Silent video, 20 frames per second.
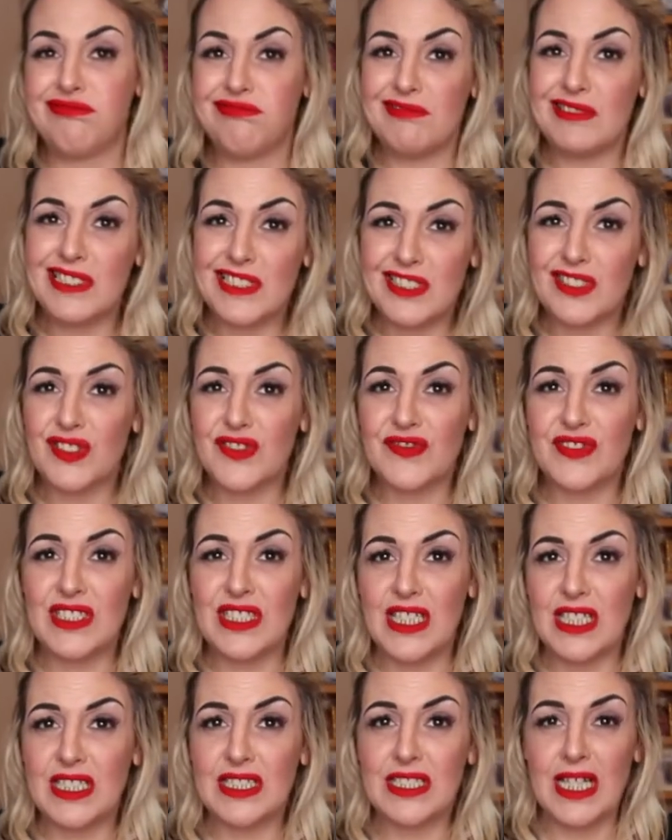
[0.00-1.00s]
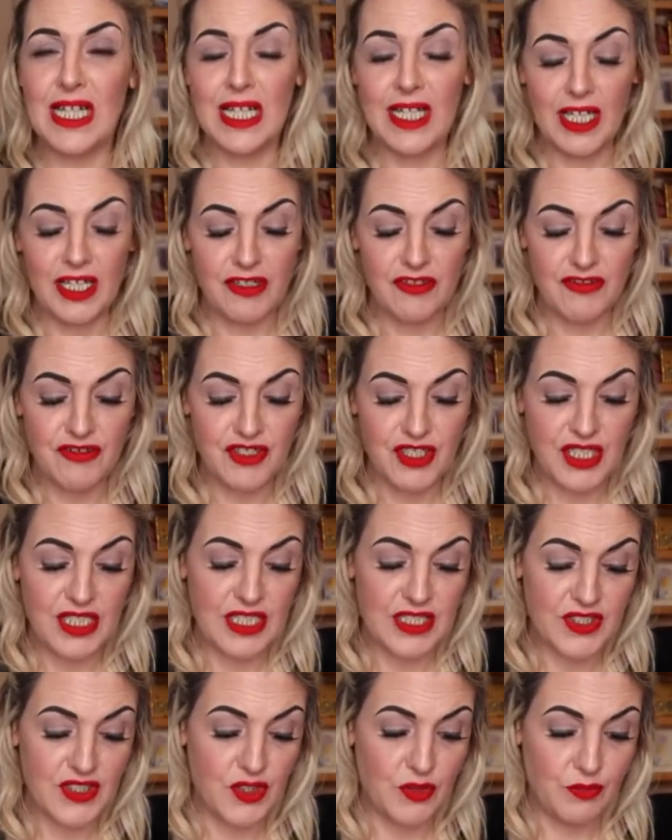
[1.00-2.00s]
It does feel like that energy
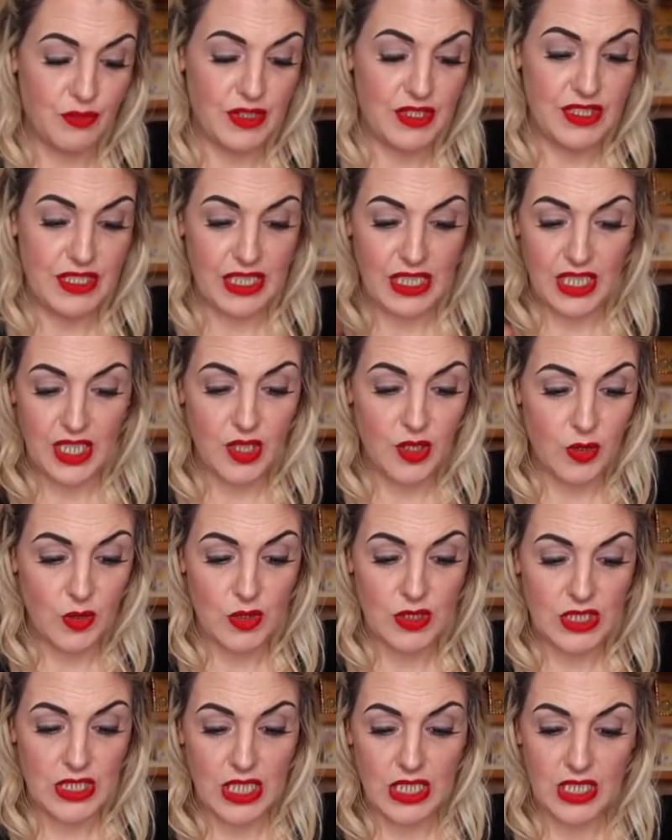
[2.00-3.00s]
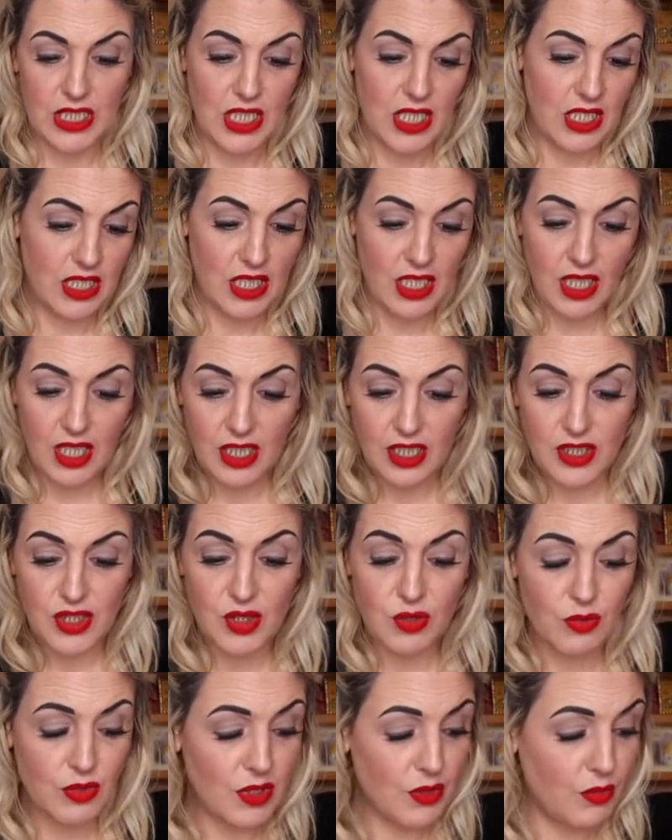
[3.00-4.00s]
that someone's ego is like, I can
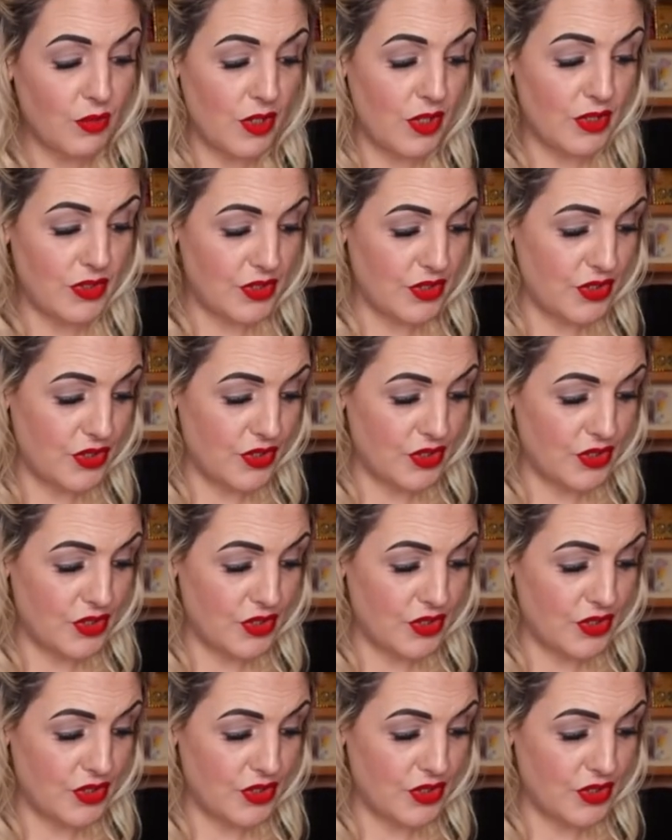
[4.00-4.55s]
do what I want.